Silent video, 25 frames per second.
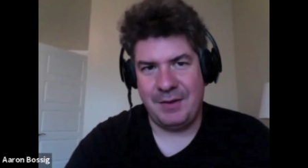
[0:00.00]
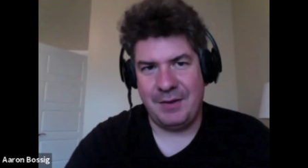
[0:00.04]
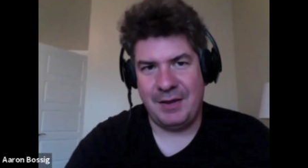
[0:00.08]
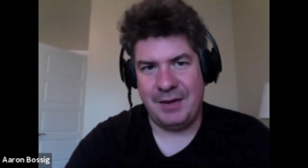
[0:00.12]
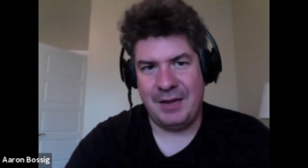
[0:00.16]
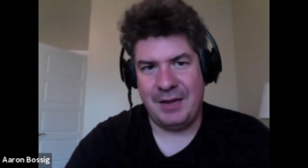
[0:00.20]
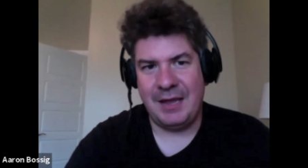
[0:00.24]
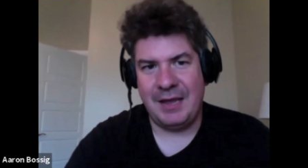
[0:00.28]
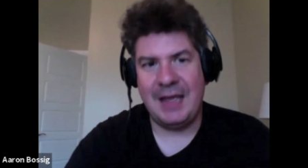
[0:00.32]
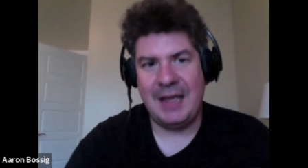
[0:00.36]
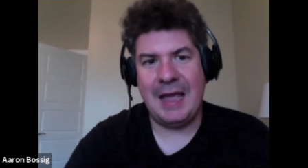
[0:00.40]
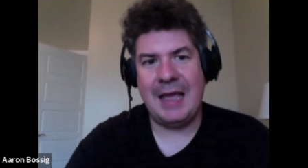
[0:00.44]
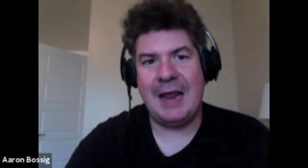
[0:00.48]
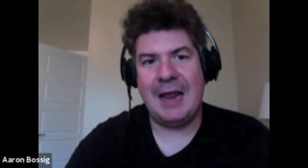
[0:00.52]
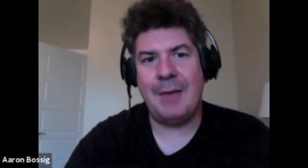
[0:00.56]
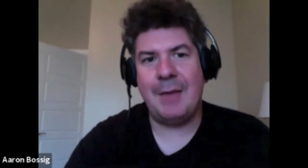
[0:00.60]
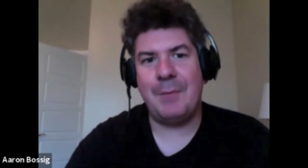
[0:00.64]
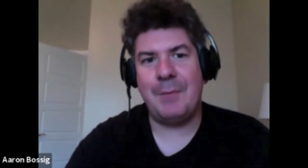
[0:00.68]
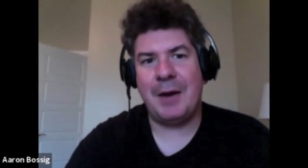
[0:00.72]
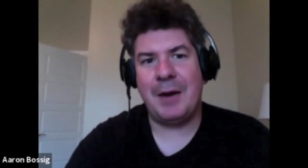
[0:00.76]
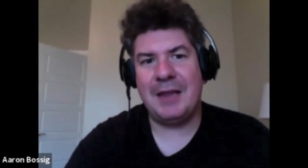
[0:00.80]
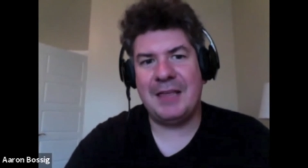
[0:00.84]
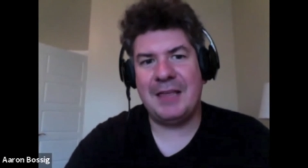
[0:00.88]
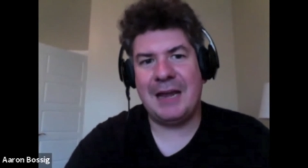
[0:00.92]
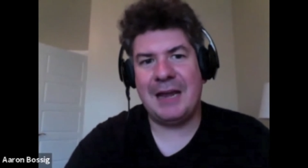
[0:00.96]
And, and
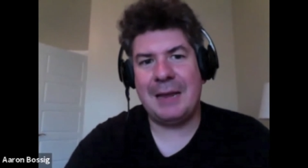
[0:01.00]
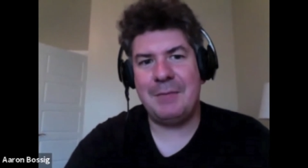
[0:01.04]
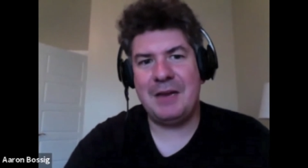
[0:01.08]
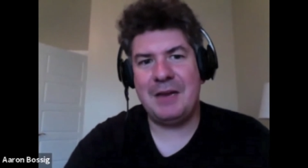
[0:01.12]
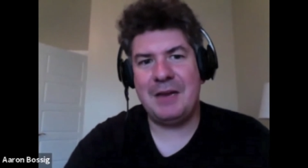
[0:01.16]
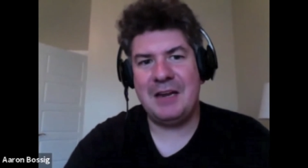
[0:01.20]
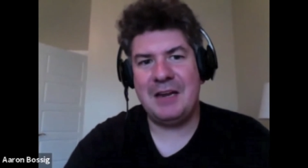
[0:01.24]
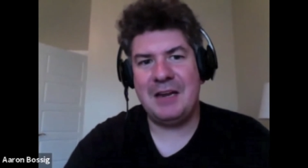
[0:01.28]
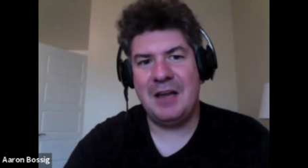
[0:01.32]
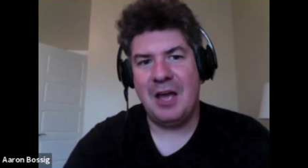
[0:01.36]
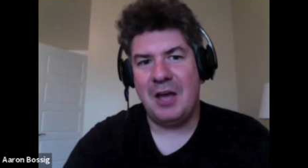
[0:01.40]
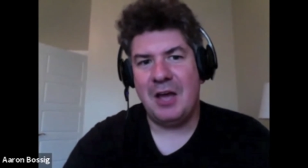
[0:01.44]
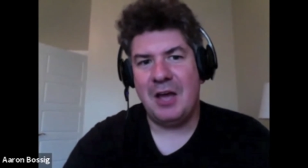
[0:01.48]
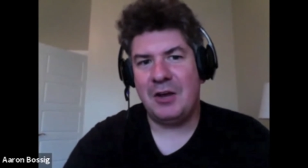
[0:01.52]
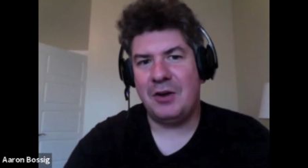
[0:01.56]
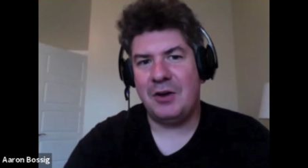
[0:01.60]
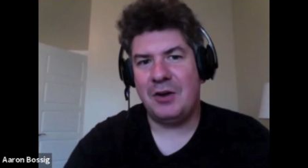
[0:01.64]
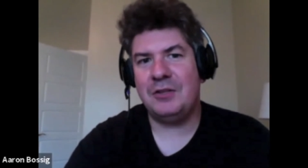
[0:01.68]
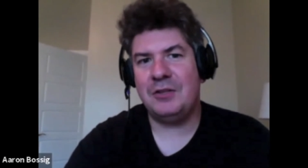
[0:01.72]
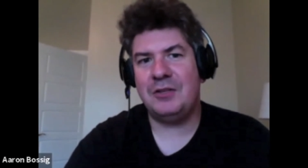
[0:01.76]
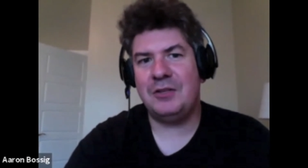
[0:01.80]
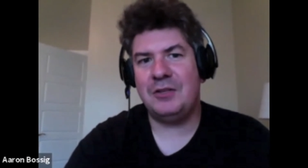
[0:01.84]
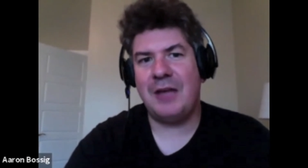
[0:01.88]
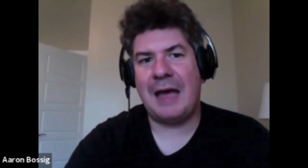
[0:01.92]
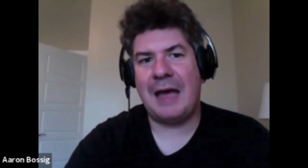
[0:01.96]
by that I mean,
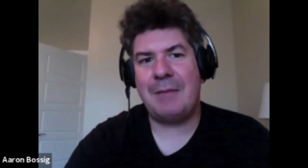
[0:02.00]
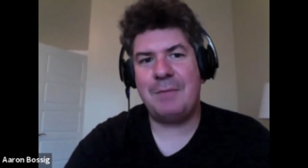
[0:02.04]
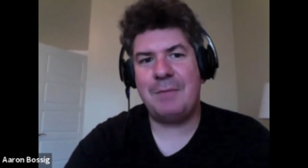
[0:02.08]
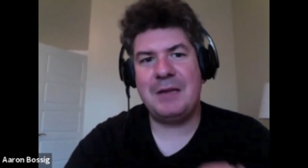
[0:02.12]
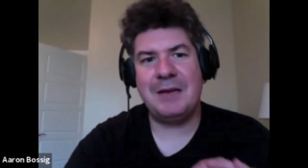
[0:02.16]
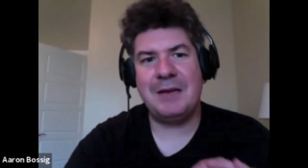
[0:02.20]
could that be a